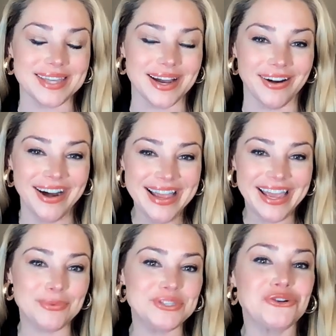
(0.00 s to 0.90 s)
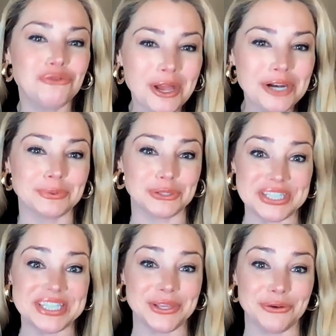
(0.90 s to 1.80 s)
there, it was incredible
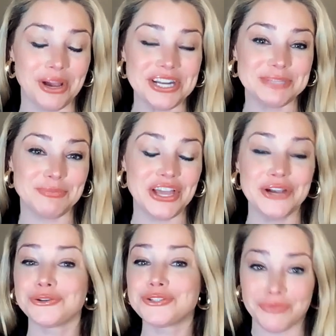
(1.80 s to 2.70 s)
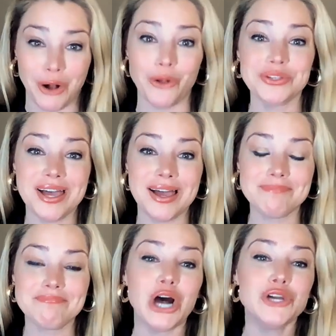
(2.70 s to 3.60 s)
to see the greatest players of all
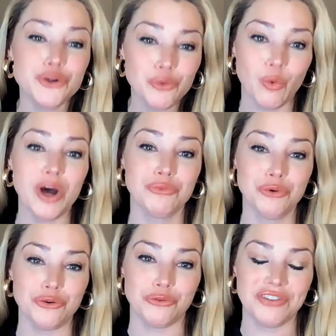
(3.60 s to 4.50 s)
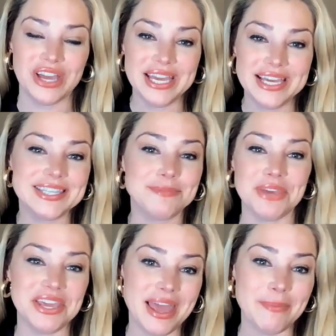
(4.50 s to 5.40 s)
time under one roof. He said
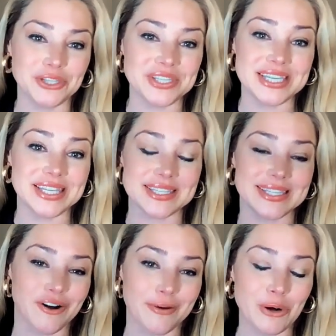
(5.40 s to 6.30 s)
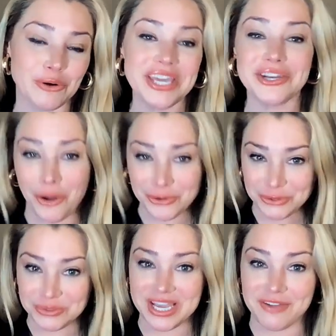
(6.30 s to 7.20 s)
being able to see the ceremony and
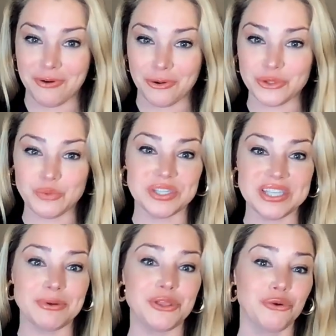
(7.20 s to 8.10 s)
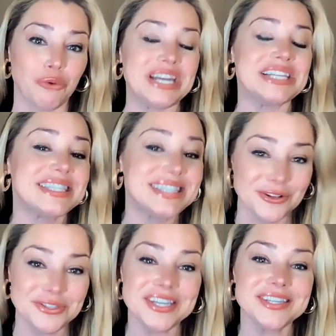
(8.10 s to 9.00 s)
also take photos with some of the greatest
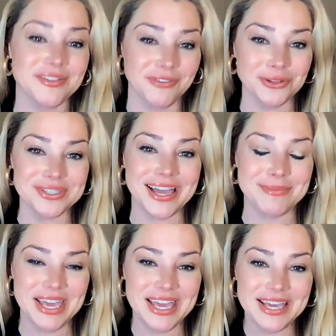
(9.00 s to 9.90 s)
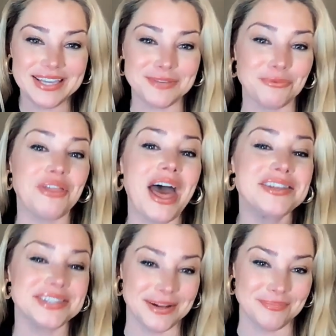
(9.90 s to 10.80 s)
Celtics of all time, he said, well,
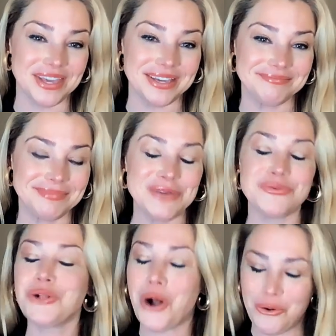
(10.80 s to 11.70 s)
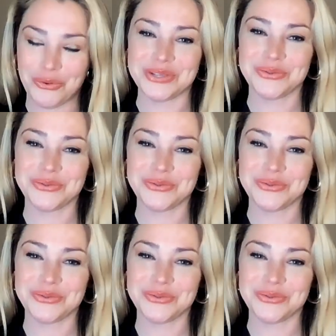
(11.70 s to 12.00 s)
that is something he will always